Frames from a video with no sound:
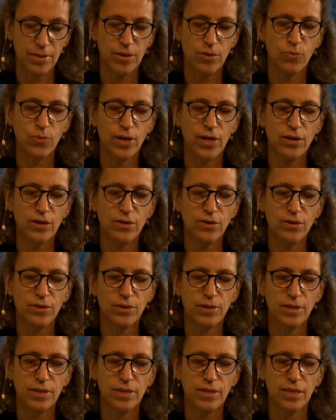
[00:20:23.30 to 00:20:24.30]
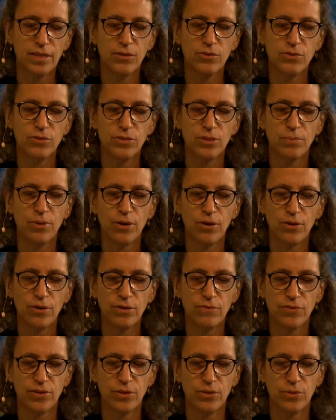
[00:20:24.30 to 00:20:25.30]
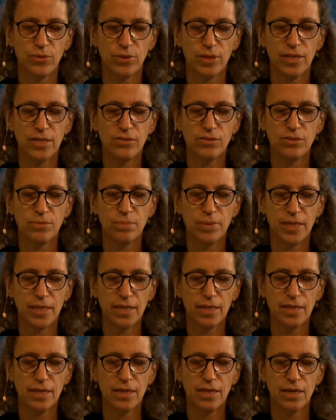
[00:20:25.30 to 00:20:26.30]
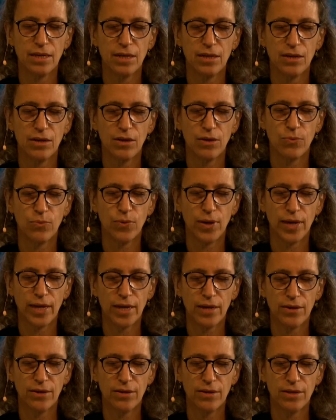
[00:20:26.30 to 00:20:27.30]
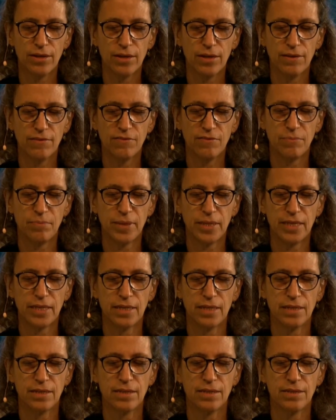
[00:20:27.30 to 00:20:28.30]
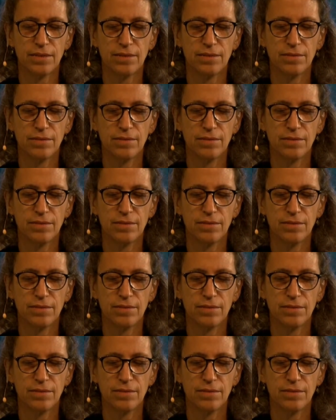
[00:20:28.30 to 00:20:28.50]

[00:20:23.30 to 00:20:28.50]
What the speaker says: be aware that there is a part of you that is being aware of being.